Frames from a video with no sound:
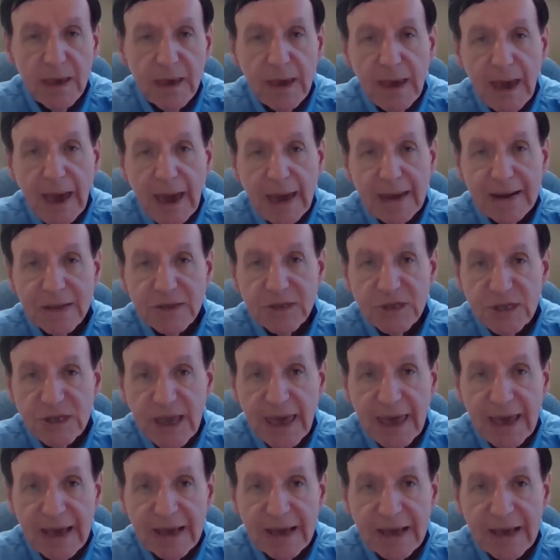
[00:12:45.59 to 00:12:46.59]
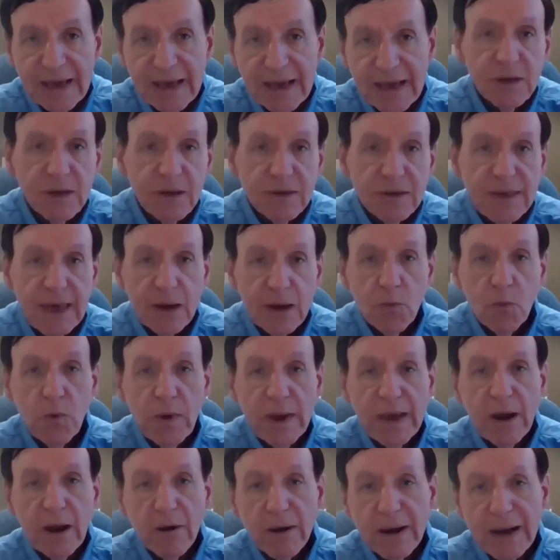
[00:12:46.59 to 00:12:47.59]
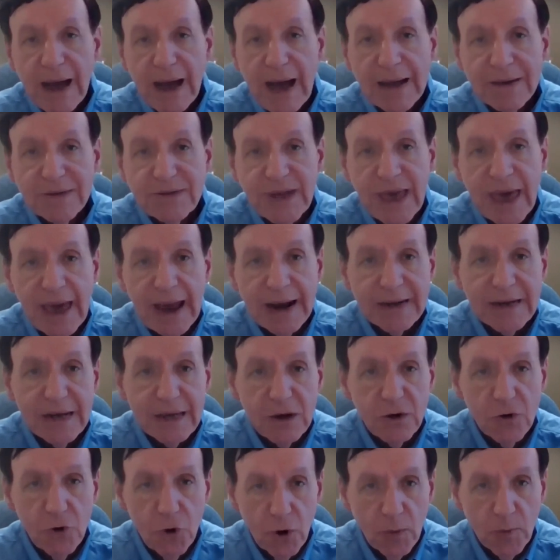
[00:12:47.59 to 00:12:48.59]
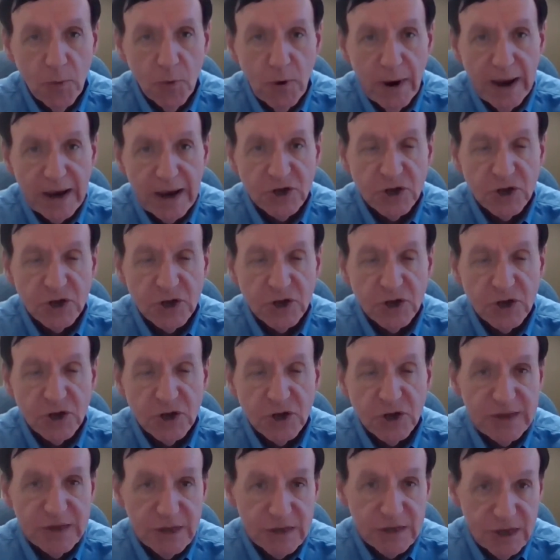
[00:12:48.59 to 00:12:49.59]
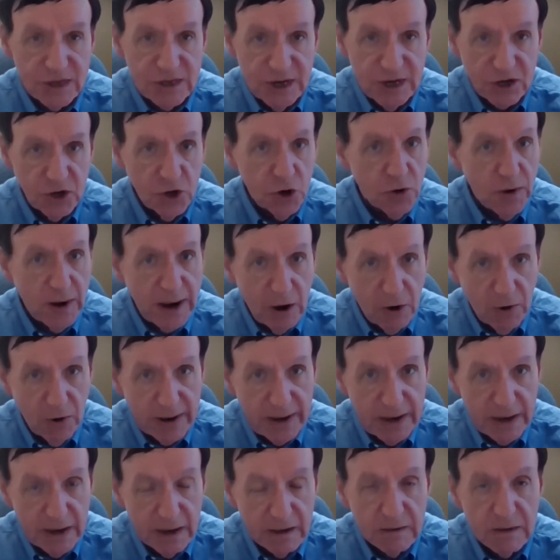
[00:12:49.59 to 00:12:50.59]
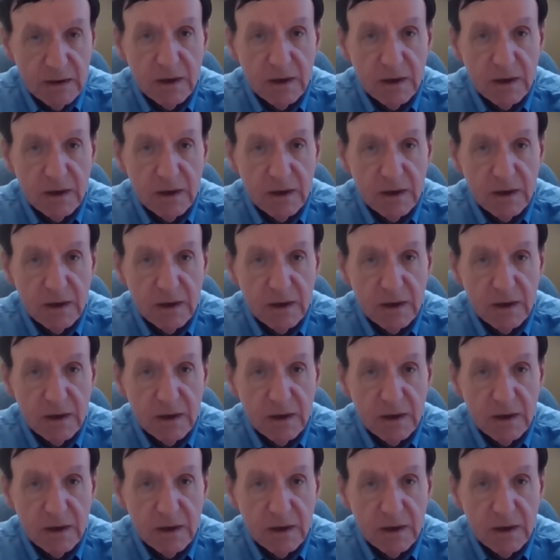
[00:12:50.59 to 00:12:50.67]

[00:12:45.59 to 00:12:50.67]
And it says that we are contacting corporations, businesses in your area